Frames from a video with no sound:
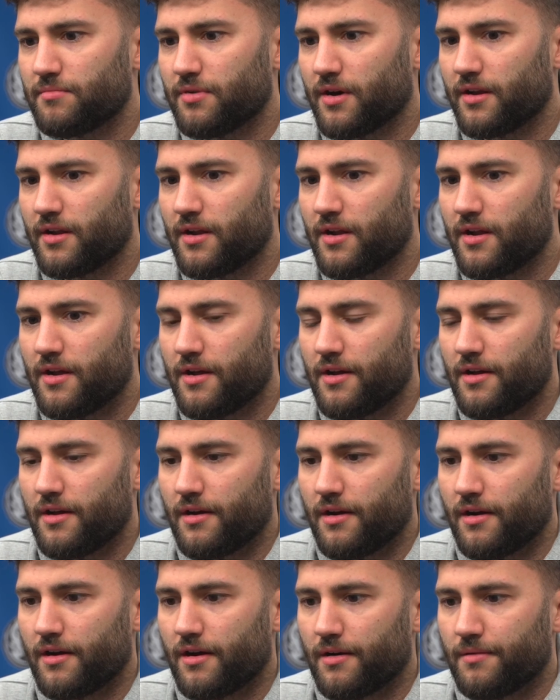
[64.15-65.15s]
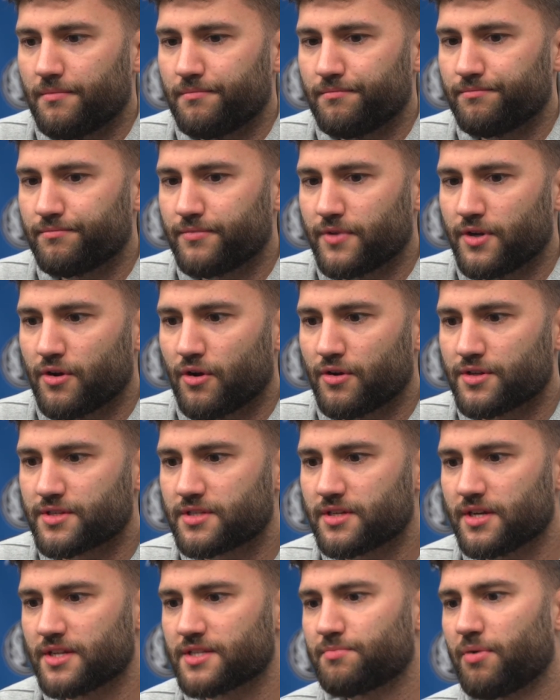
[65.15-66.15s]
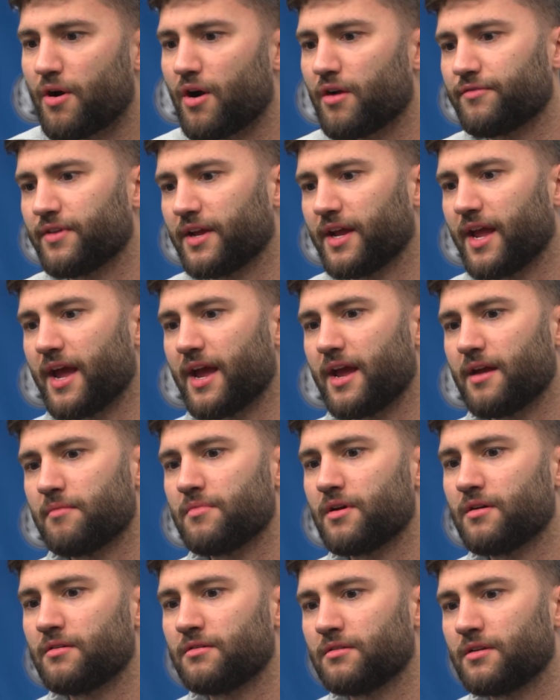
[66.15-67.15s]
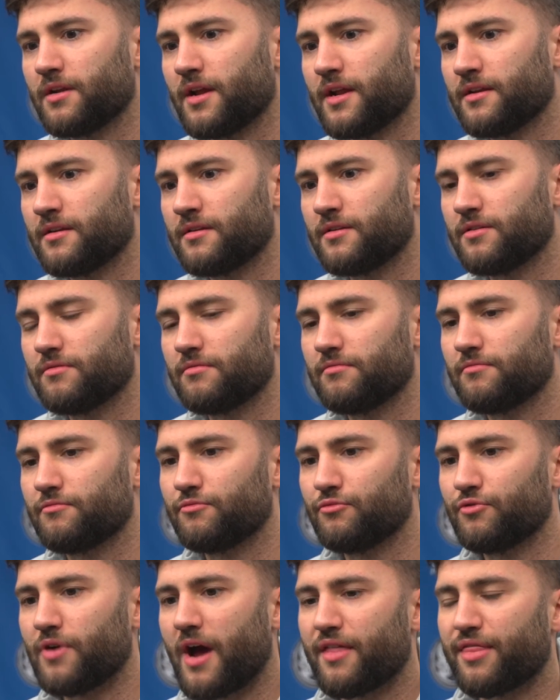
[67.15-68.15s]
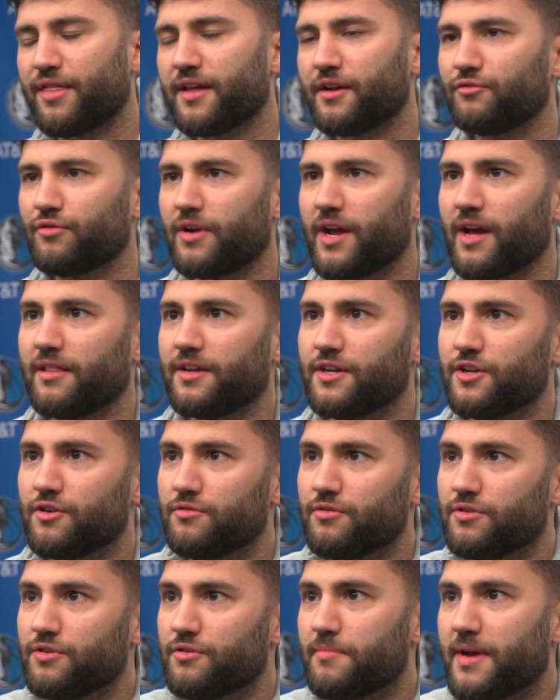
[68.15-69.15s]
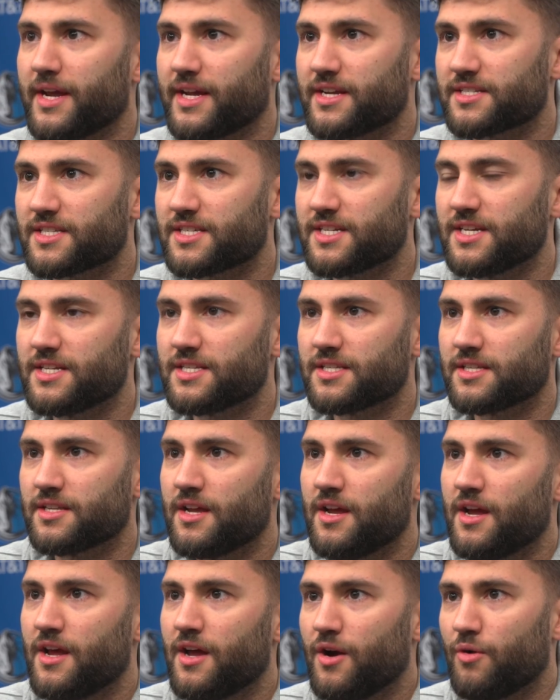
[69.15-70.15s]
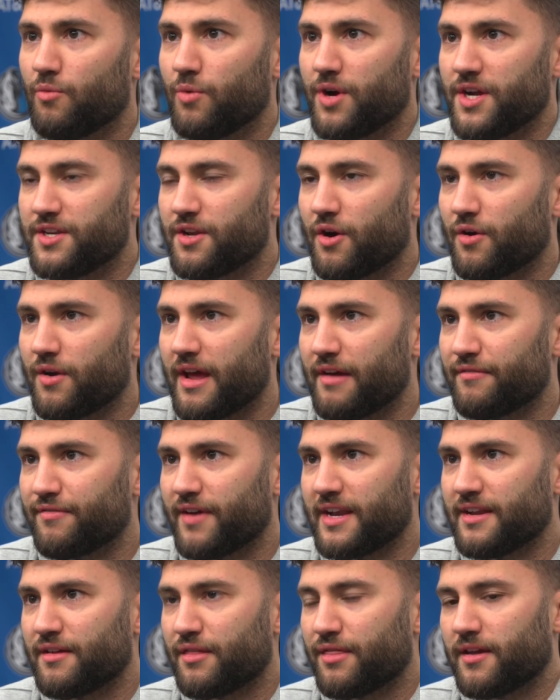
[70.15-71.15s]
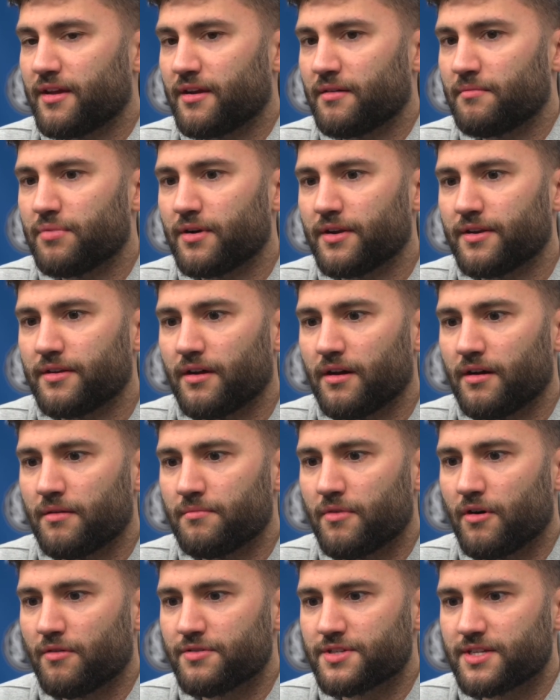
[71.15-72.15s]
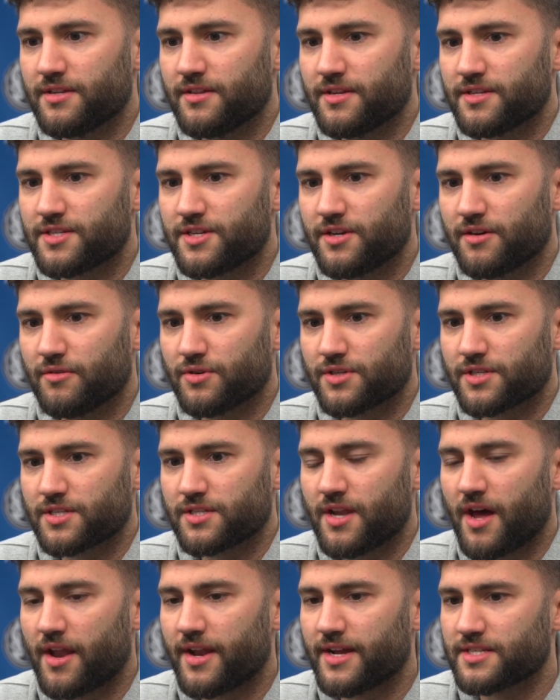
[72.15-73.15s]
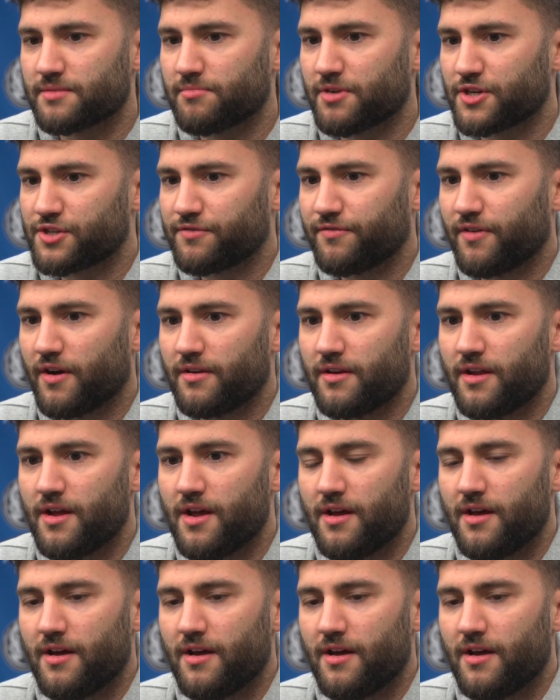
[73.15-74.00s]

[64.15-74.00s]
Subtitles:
But you know, it's part of the game, and I think rarely you make a season where you don't have anything, but obviously this year was not as much fun,